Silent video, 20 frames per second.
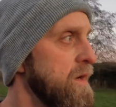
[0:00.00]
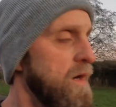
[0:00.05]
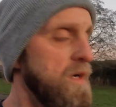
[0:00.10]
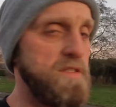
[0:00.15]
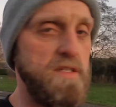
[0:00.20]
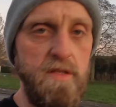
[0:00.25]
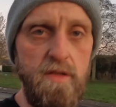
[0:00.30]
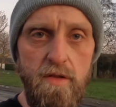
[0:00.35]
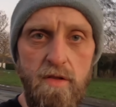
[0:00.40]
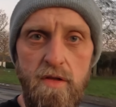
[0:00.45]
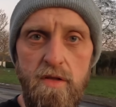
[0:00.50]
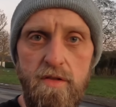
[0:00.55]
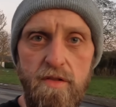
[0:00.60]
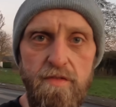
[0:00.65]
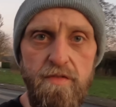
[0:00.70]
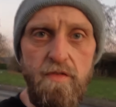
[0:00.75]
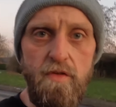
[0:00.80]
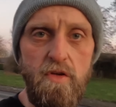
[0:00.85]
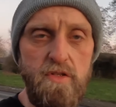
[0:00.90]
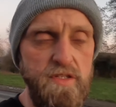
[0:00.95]
I said the
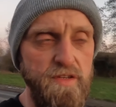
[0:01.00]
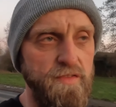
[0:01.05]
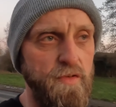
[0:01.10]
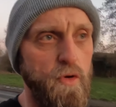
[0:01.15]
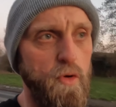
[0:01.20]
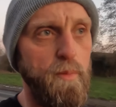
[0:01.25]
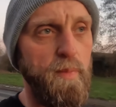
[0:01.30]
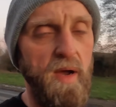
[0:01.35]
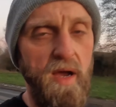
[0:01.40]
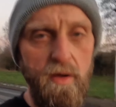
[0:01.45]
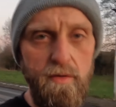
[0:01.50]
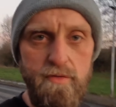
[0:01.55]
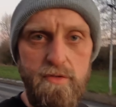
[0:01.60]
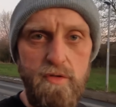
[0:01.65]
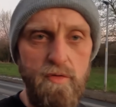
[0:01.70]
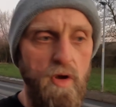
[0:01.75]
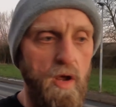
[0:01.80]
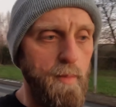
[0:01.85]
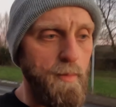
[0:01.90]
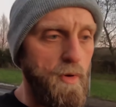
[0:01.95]
£34
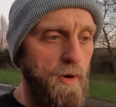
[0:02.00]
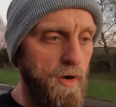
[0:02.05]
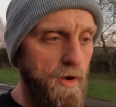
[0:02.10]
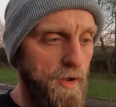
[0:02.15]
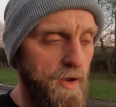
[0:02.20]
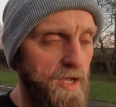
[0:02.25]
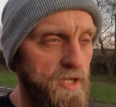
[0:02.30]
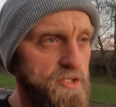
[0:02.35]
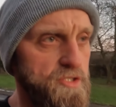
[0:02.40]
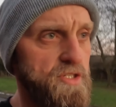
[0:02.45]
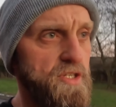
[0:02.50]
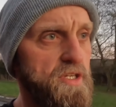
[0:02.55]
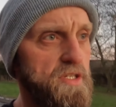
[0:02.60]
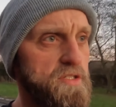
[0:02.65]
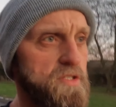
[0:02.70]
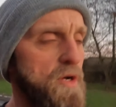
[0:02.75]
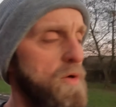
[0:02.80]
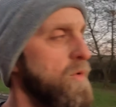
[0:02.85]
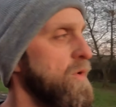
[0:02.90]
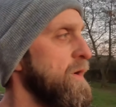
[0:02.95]
Duramo I got last year.
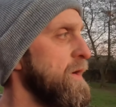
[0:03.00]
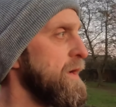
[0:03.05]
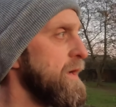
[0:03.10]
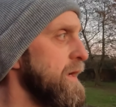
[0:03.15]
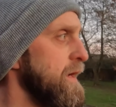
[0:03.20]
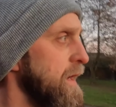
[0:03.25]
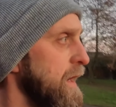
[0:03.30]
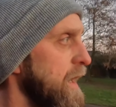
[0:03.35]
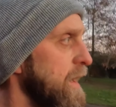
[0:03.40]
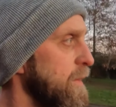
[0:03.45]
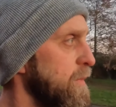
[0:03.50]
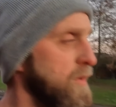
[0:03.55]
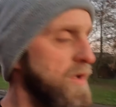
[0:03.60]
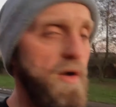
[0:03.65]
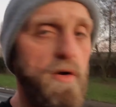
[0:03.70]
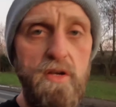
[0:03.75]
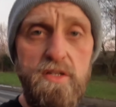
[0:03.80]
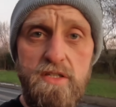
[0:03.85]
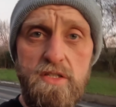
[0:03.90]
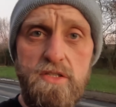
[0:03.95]
So but yeah, I'll
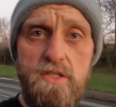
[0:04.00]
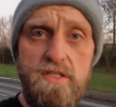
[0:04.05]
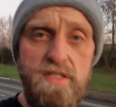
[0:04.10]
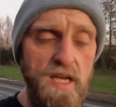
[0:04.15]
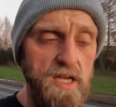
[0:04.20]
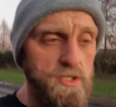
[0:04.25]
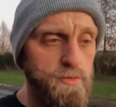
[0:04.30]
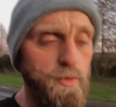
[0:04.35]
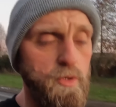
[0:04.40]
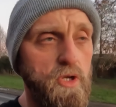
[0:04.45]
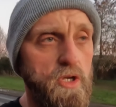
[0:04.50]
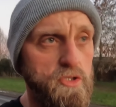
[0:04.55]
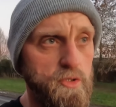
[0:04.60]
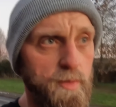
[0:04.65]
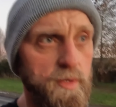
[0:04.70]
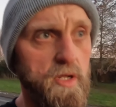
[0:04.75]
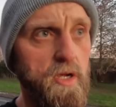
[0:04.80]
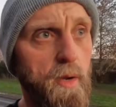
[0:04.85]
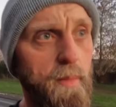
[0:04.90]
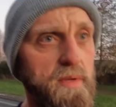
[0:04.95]
continue to test. But yeah, drop
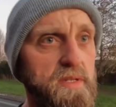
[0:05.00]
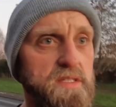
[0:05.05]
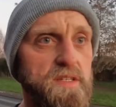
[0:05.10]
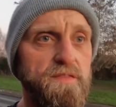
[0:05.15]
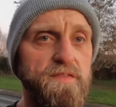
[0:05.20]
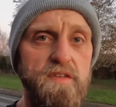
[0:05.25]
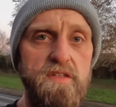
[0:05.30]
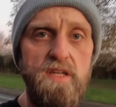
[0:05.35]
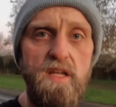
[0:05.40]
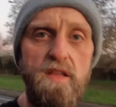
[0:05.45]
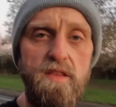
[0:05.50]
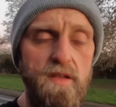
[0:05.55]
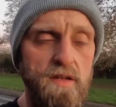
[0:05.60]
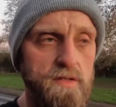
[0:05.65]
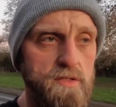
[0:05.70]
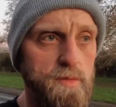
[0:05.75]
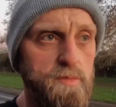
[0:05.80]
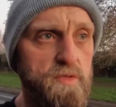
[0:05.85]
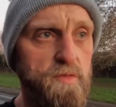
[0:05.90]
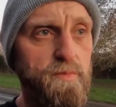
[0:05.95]
in the comments if there's anything in
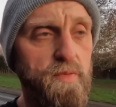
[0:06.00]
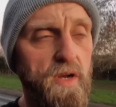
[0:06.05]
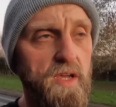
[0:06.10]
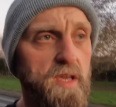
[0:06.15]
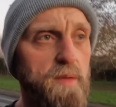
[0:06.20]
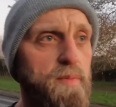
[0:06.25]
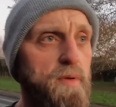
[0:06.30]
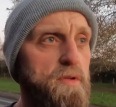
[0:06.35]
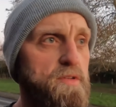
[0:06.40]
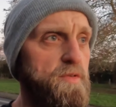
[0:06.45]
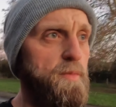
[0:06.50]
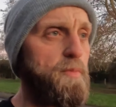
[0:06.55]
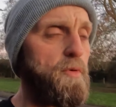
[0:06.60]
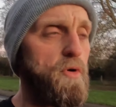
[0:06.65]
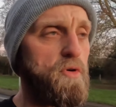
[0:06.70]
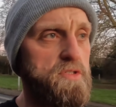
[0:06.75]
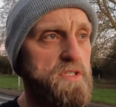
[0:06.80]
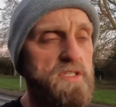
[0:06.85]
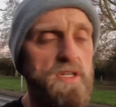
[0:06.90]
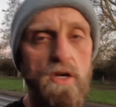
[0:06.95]
terms of braking periods for
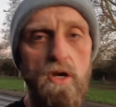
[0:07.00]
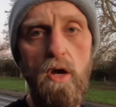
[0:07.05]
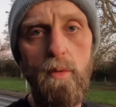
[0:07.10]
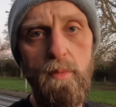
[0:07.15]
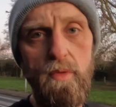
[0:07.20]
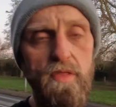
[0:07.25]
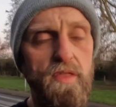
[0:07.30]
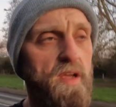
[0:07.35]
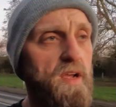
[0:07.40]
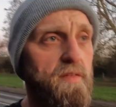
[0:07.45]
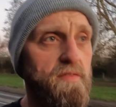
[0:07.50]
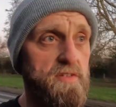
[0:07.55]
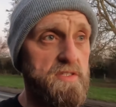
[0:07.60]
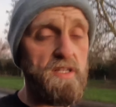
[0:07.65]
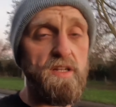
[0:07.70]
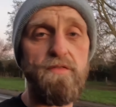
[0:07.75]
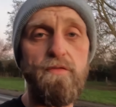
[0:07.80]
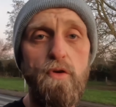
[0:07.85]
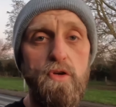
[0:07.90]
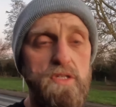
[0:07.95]
Brooks. Is it a common thing? Obviously
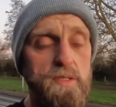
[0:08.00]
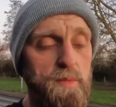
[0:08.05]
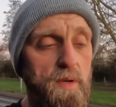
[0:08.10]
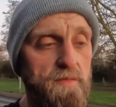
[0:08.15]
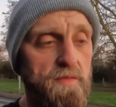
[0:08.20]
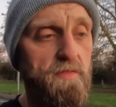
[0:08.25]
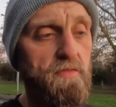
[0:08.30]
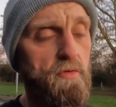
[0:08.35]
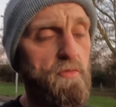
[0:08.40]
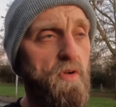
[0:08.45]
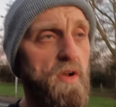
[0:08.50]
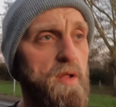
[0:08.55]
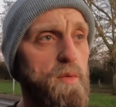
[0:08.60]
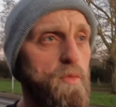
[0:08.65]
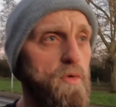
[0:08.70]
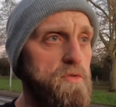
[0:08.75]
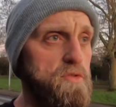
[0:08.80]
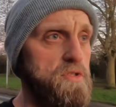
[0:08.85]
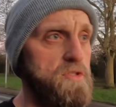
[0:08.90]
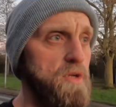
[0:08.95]
the first time I've ever run in
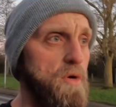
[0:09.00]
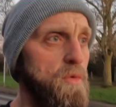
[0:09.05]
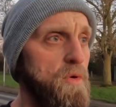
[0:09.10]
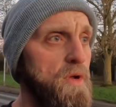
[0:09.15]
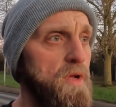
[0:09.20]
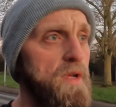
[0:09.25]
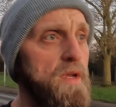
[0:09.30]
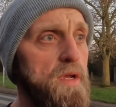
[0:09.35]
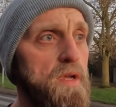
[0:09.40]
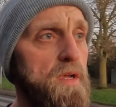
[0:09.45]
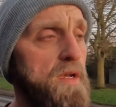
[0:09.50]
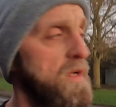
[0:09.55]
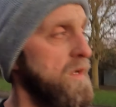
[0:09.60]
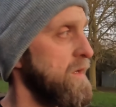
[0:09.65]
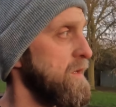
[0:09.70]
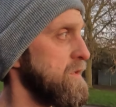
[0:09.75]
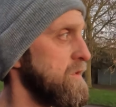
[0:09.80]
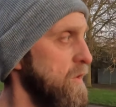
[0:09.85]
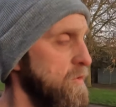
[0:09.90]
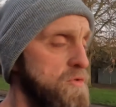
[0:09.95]
one, so
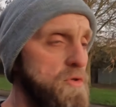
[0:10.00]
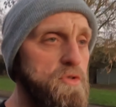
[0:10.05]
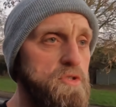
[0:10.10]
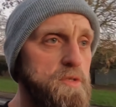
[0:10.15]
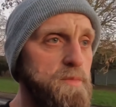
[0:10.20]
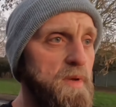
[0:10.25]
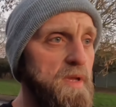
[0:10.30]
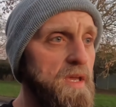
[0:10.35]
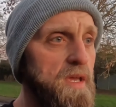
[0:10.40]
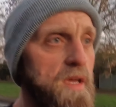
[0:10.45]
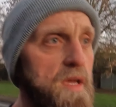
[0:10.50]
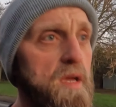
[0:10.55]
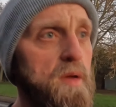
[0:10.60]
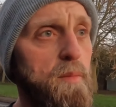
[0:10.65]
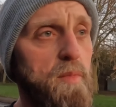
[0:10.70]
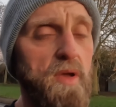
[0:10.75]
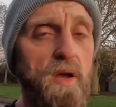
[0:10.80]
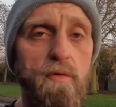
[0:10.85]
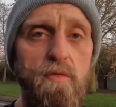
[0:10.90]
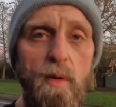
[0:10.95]
it's all new to me.
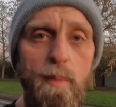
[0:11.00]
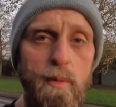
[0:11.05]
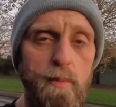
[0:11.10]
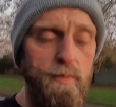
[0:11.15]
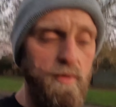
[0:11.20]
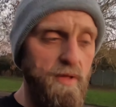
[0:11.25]
But yeah, I'll wrap up